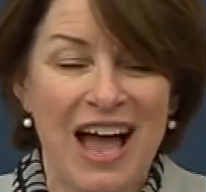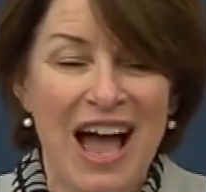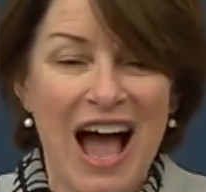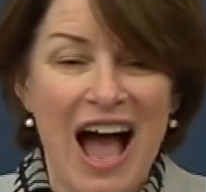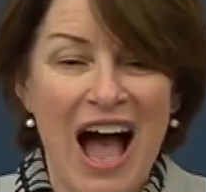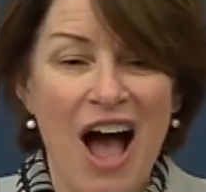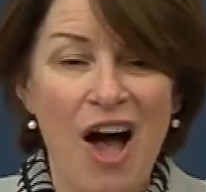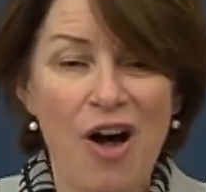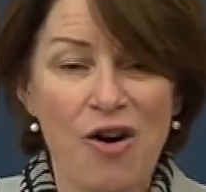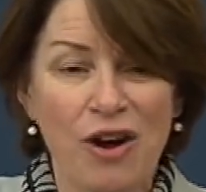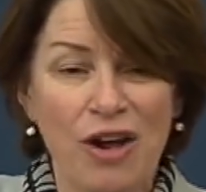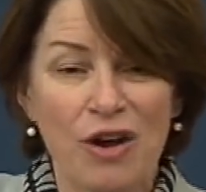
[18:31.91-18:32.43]

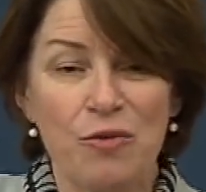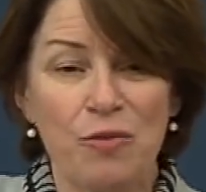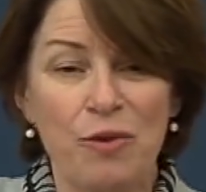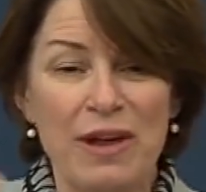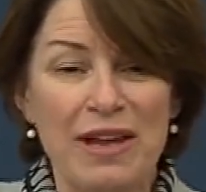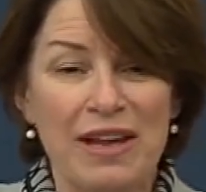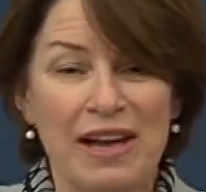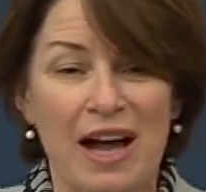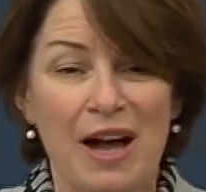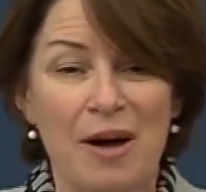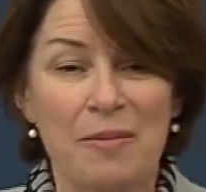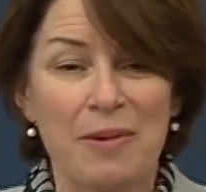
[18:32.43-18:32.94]
How can we
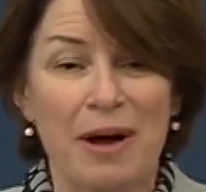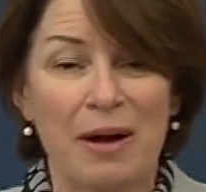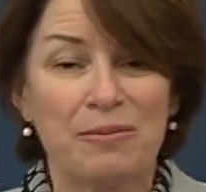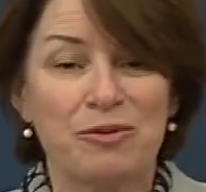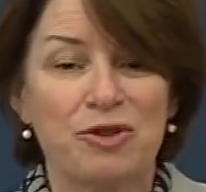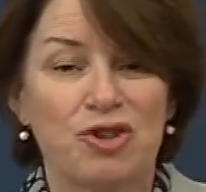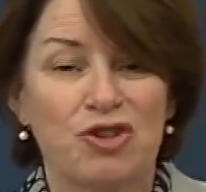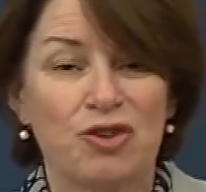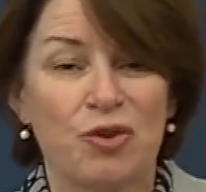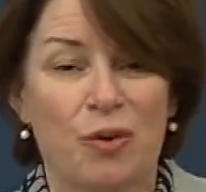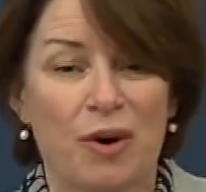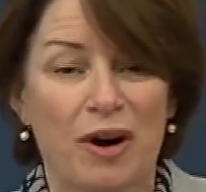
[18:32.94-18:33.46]
come up
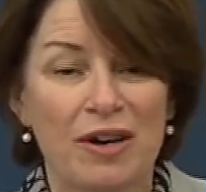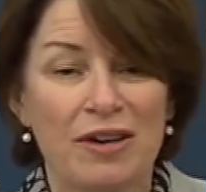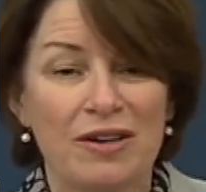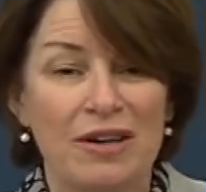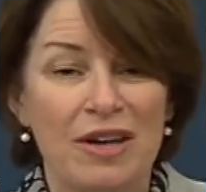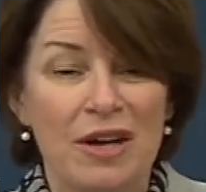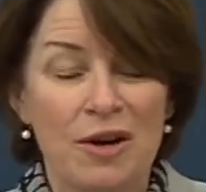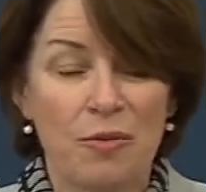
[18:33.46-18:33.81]
short